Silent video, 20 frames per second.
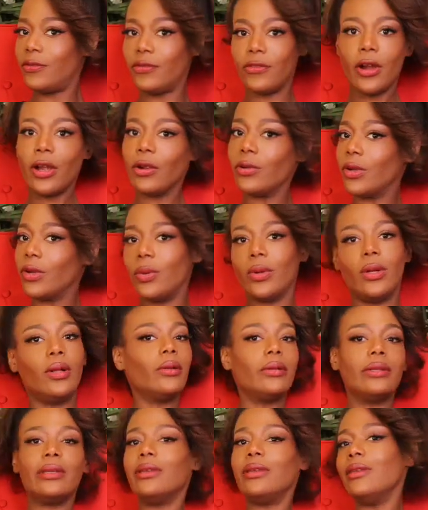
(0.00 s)
very
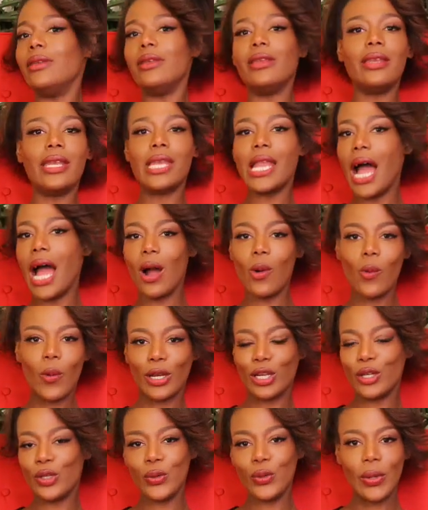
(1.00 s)
well not
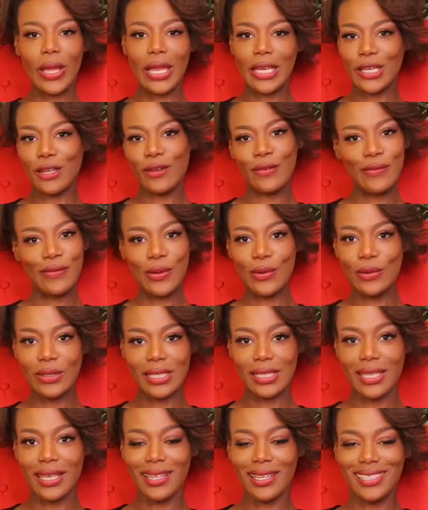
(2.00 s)
want to do any of
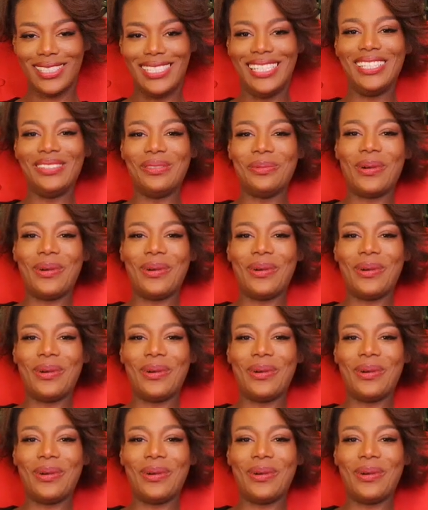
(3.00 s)
those things,